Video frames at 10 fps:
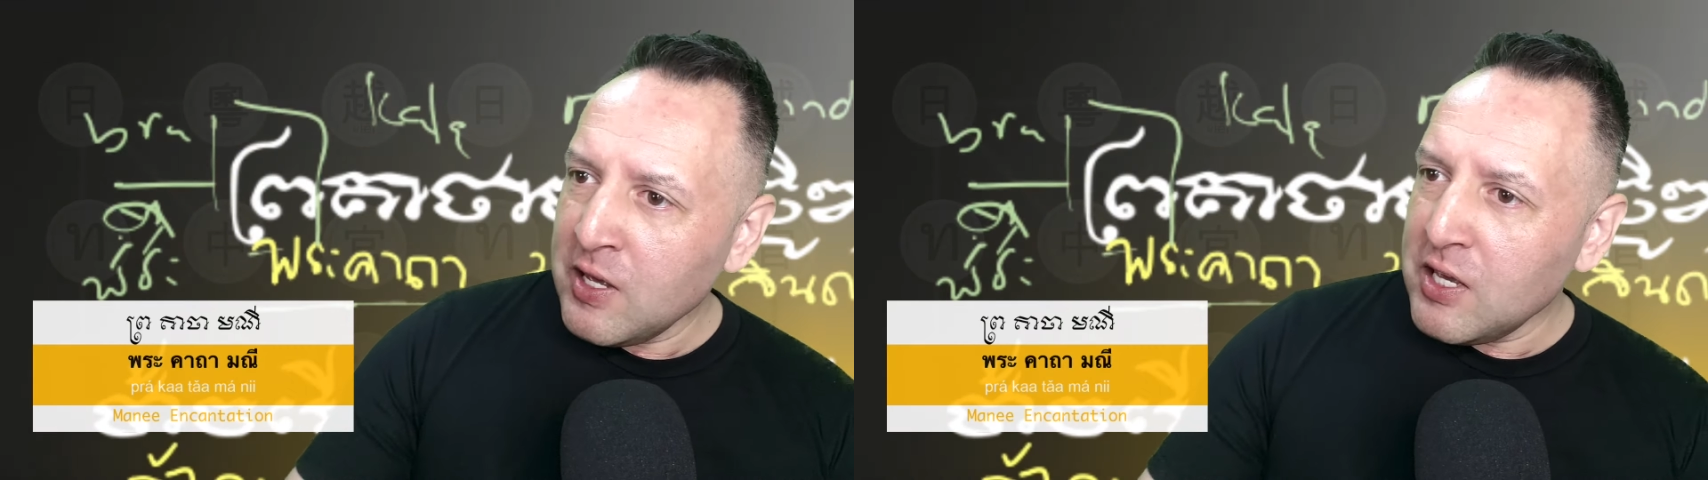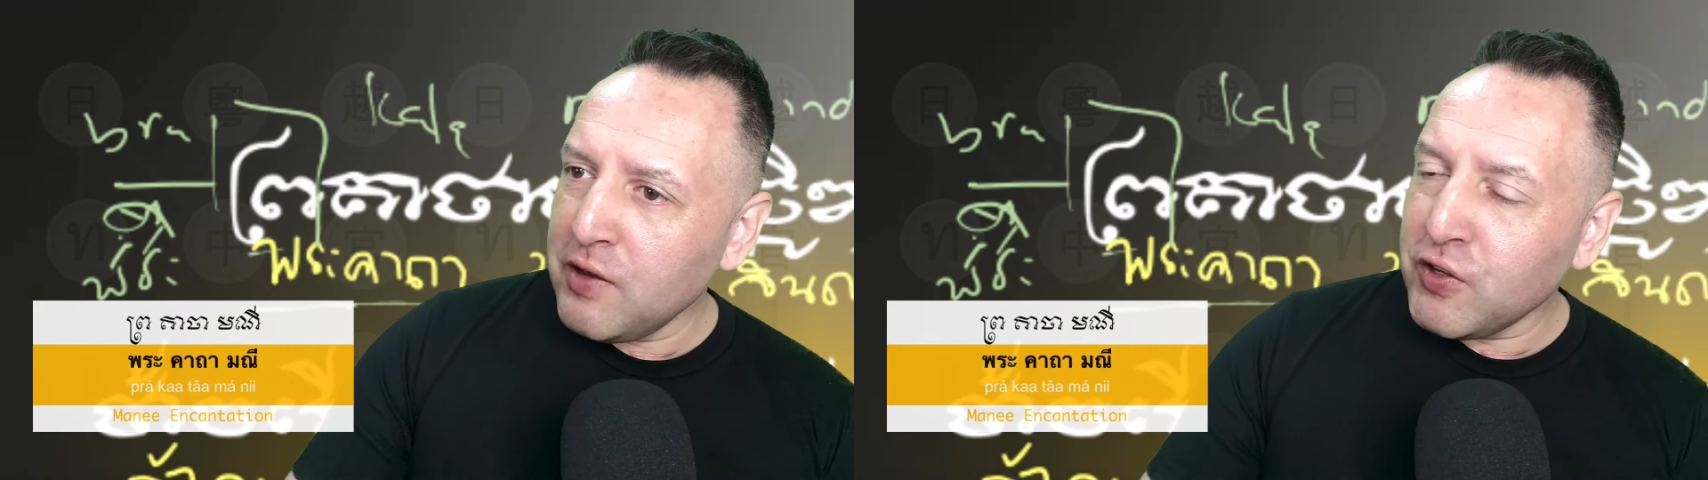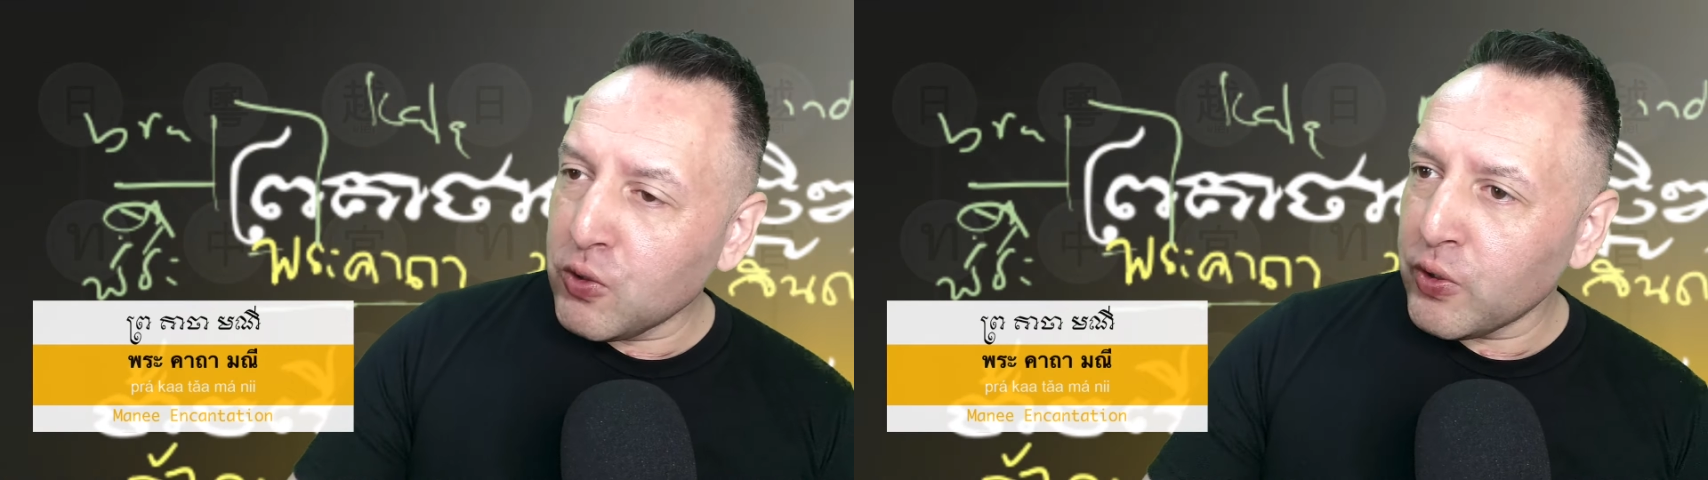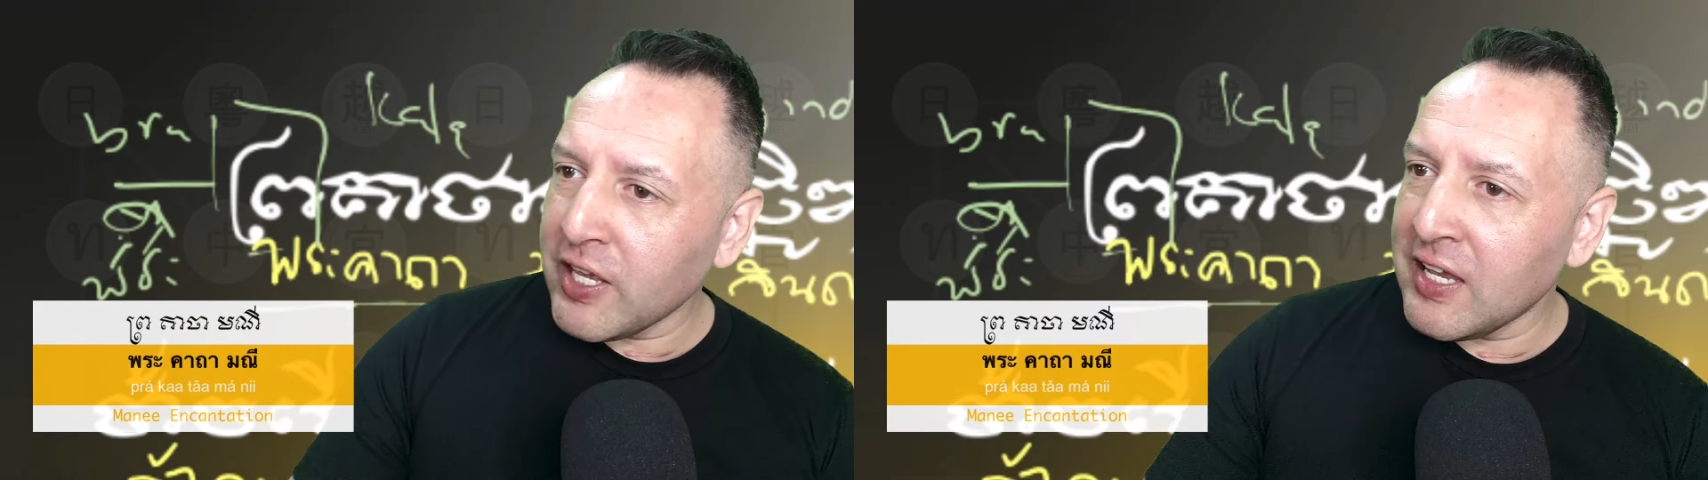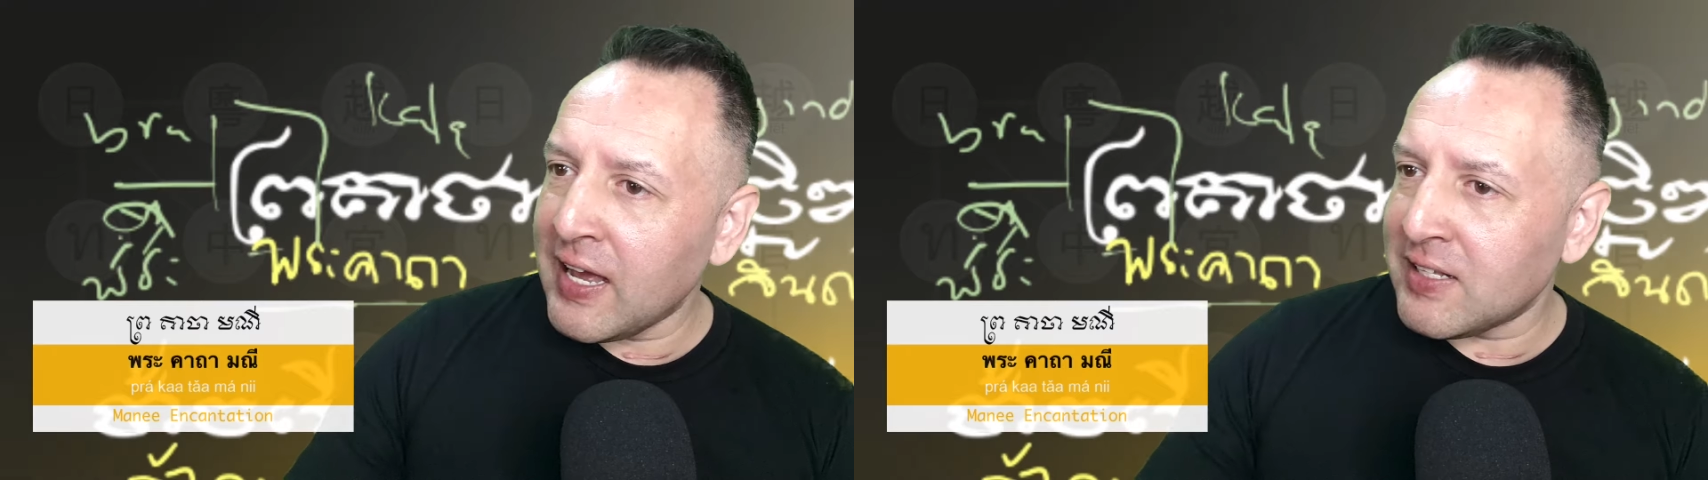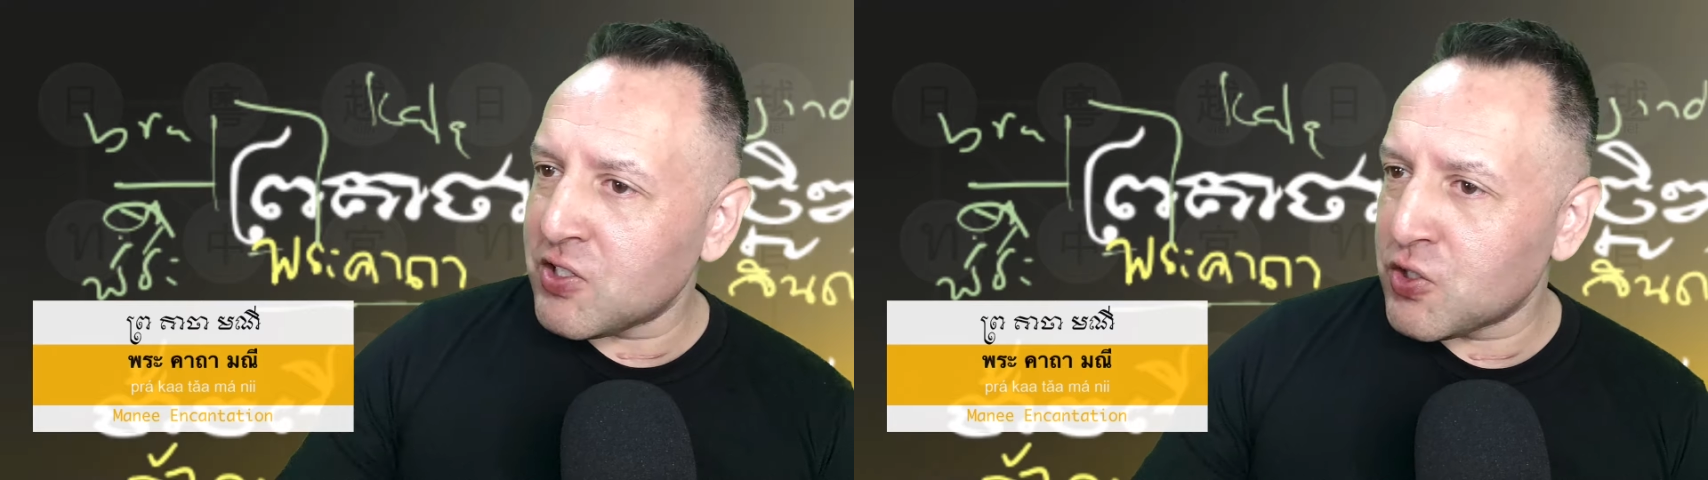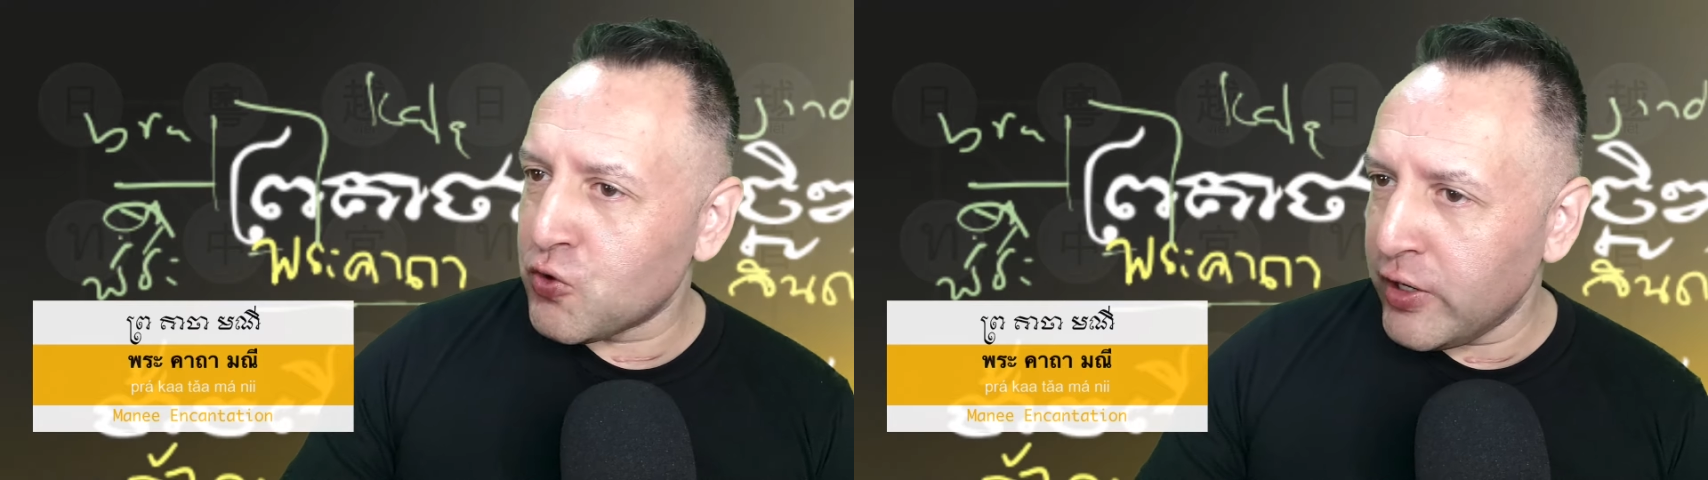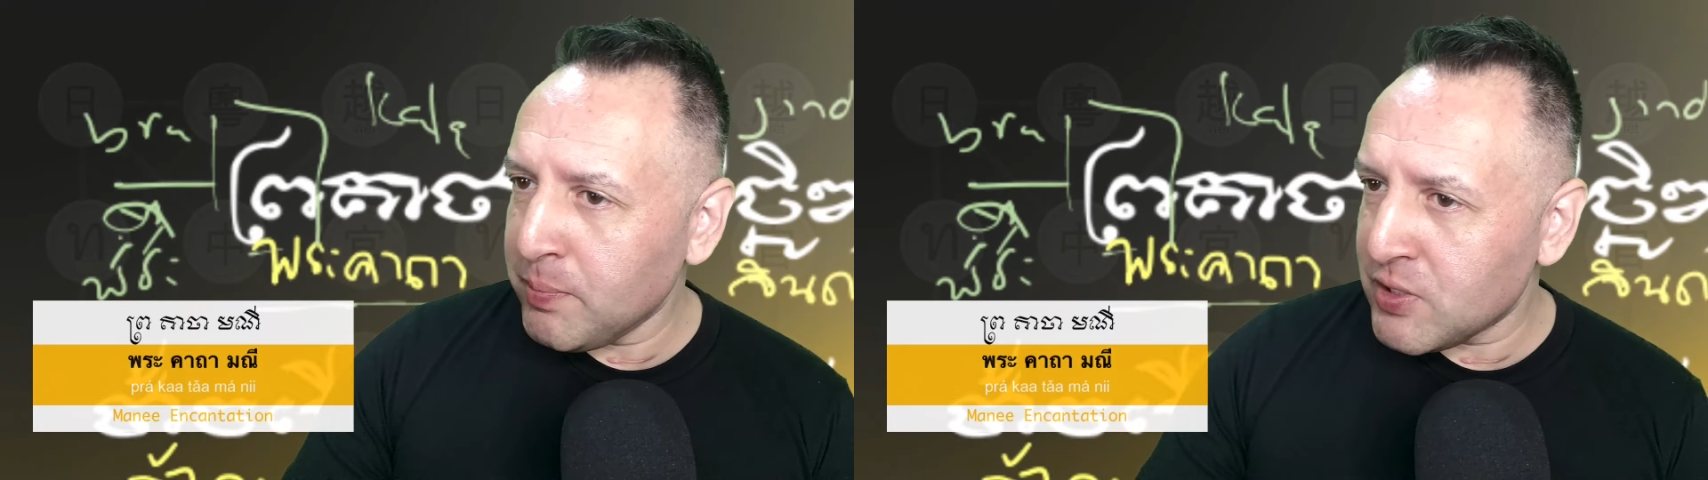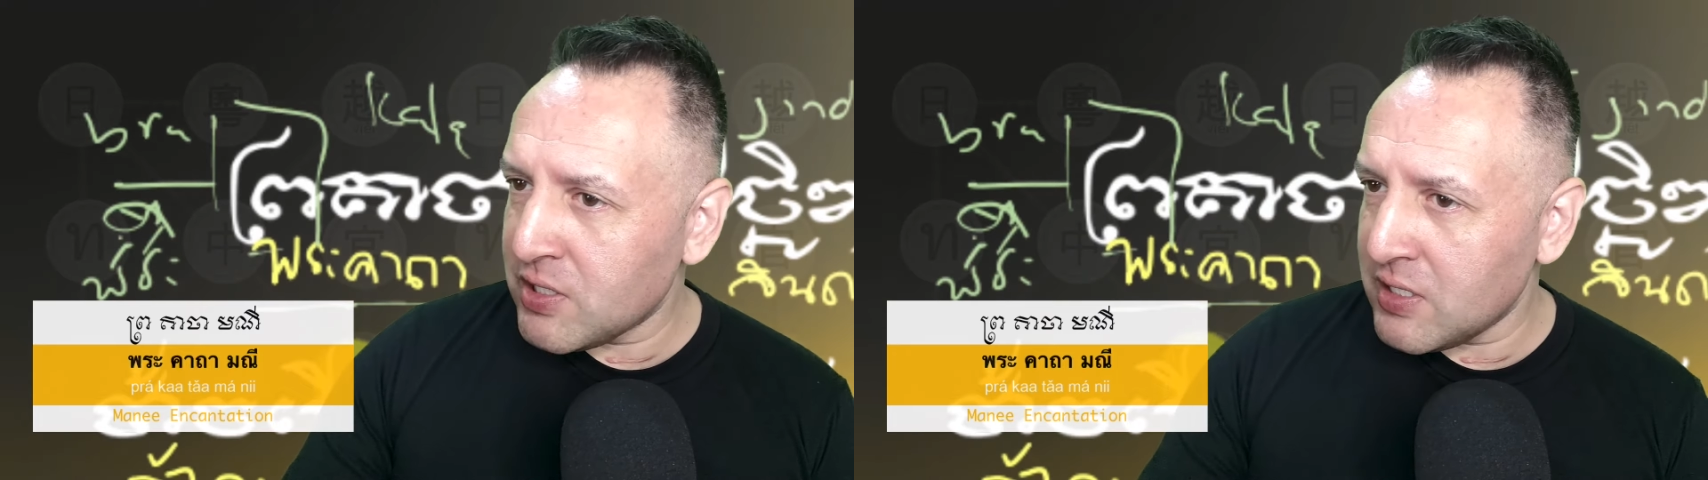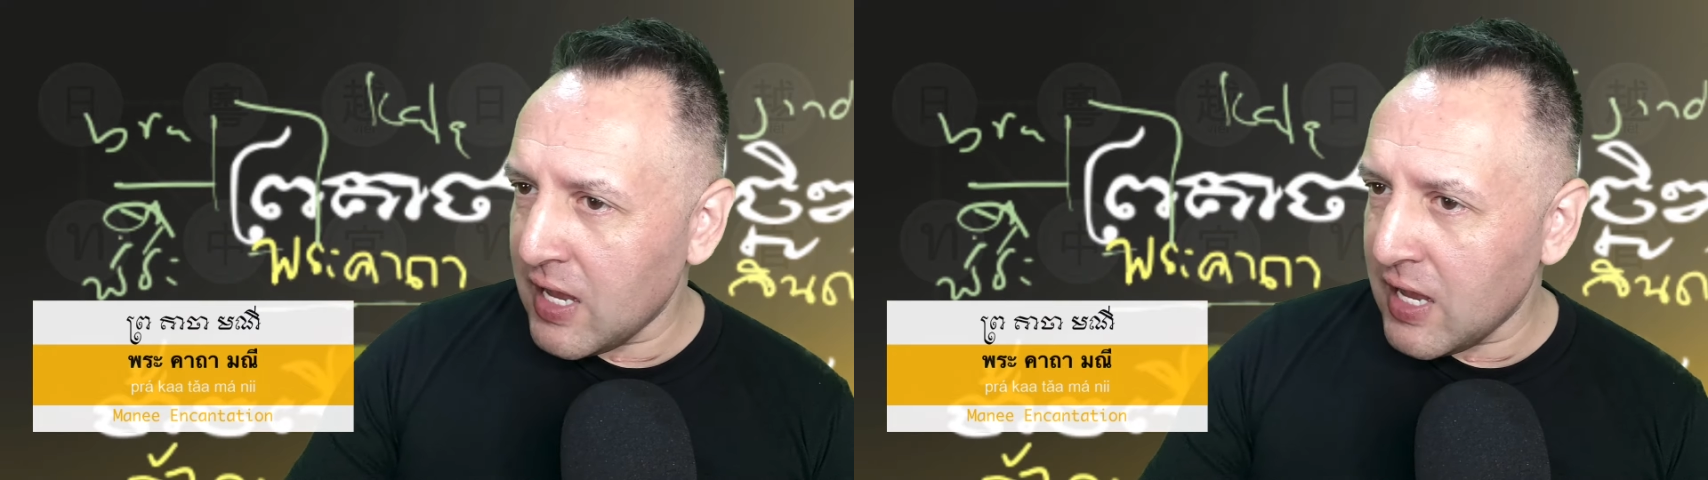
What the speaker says: if you're looking at scripts,